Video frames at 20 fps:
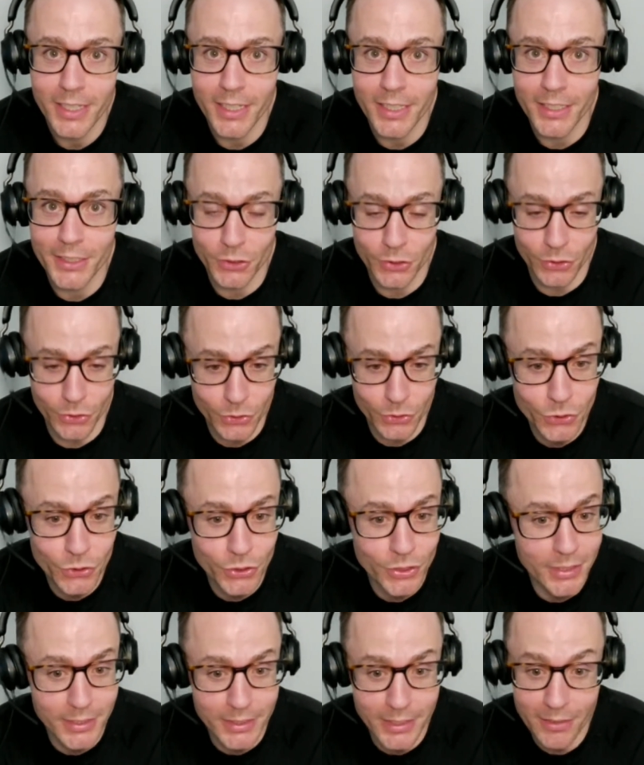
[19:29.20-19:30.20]
solution
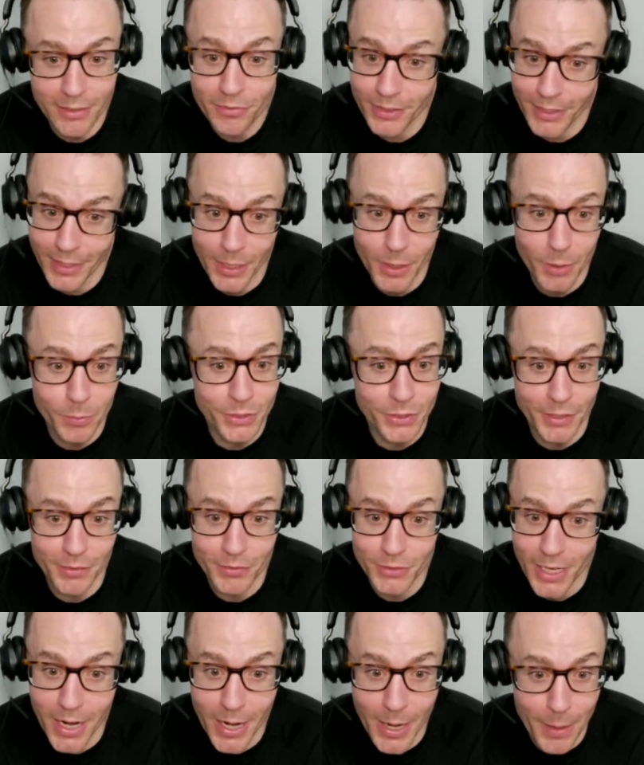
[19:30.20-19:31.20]
to definitely help save
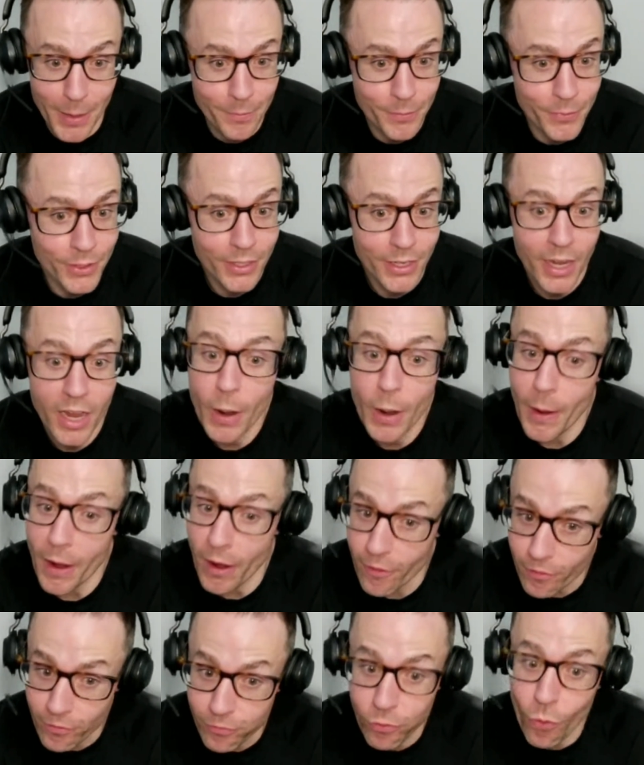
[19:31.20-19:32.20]
time,
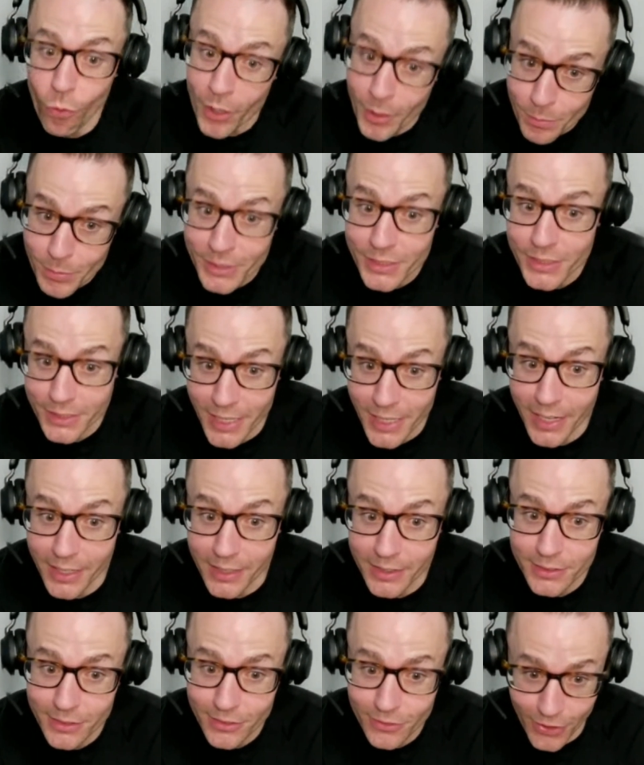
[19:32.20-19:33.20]
avoid
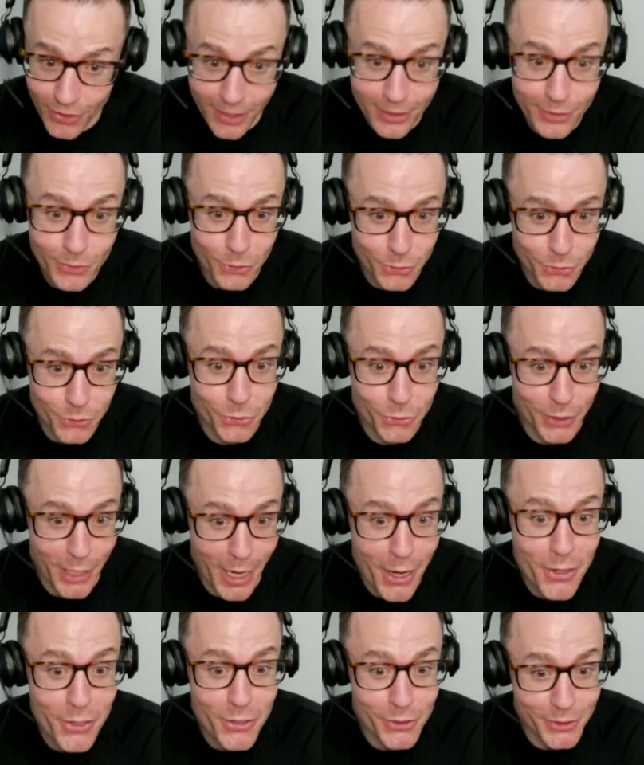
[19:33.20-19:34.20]
mistakes, right? Those
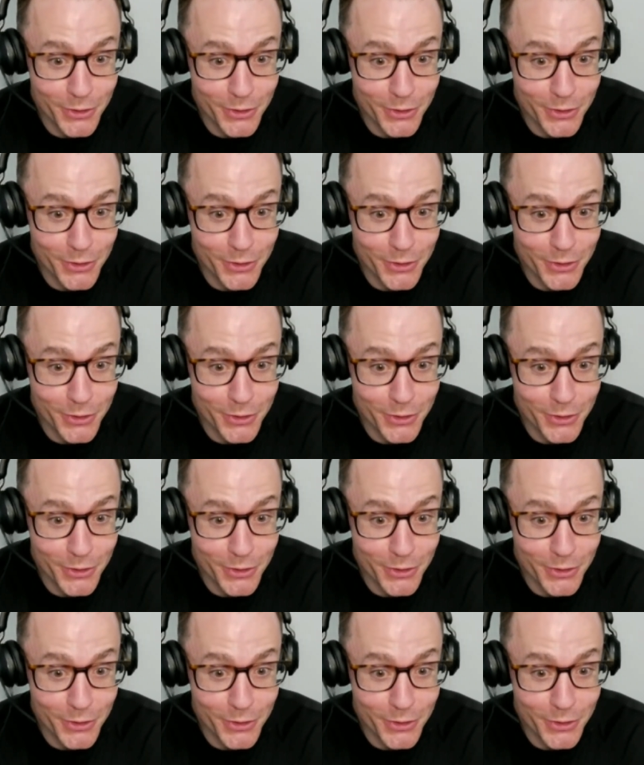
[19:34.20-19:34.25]
errors